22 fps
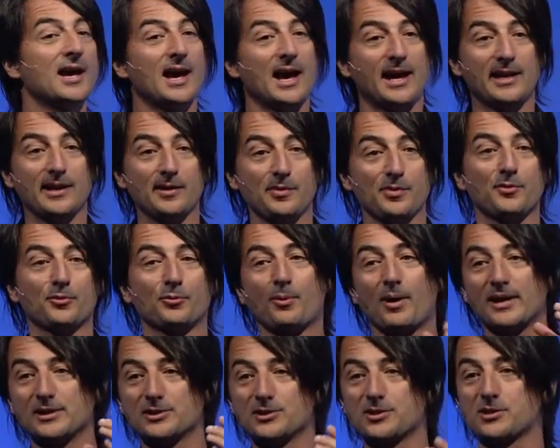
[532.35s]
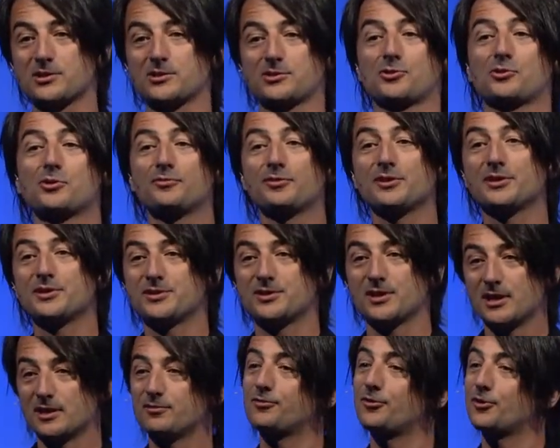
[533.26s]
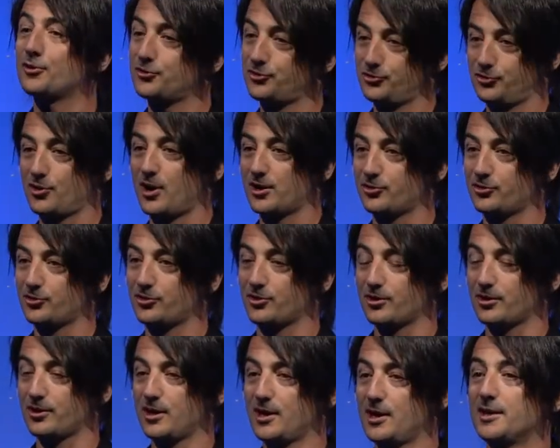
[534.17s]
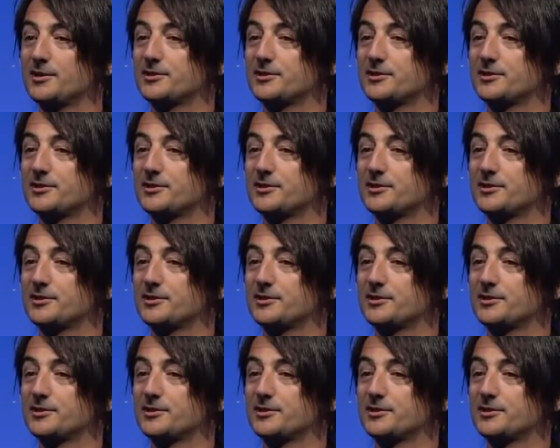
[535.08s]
and the right service infrastructure